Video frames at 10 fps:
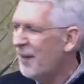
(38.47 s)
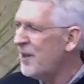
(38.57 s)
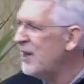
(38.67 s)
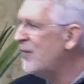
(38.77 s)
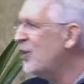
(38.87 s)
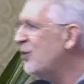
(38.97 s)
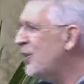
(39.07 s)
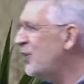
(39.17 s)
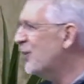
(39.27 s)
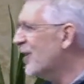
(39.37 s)
How many of you,
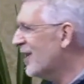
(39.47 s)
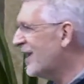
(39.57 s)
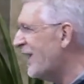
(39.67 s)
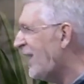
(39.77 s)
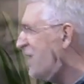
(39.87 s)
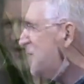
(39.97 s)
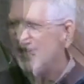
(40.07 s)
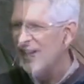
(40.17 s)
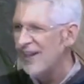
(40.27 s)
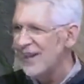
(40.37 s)
when you were kids,
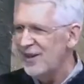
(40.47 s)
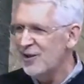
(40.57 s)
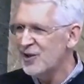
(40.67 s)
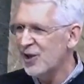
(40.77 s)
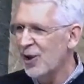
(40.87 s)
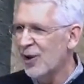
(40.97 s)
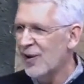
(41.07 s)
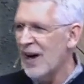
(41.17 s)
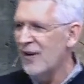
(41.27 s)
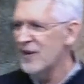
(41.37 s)
used to go
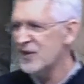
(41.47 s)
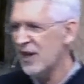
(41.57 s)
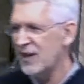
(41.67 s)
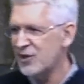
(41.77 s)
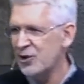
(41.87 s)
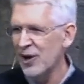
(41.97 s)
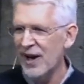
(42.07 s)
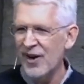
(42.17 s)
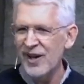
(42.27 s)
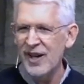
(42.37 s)
around the Sunday school
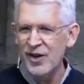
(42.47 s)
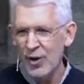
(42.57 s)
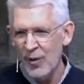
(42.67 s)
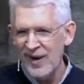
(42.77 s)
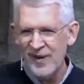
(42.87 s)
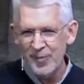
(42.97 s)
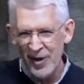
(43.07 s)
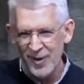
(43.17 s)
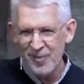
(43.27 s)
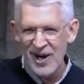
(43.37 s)
area, you know, waving
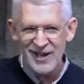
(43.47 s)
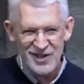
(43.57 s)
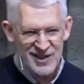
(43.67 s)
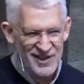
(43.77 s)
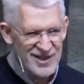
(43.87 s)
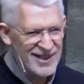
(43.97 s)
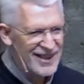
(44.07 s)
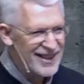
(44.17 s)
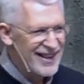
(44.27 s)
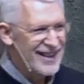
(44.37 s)
palm branches?
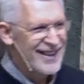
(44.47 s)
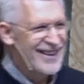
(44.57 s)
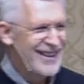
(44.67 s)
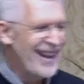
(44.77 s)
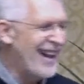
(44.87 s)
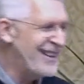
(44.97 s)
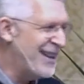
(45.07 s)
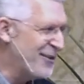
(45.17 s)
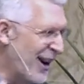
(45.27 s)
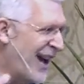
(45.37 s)
I
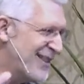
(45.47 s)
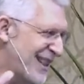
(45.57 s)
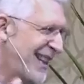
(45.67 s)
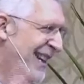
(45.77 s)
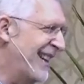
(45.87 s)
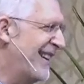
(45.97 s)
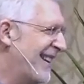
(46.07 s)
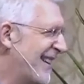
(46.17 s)
did when I was a kid.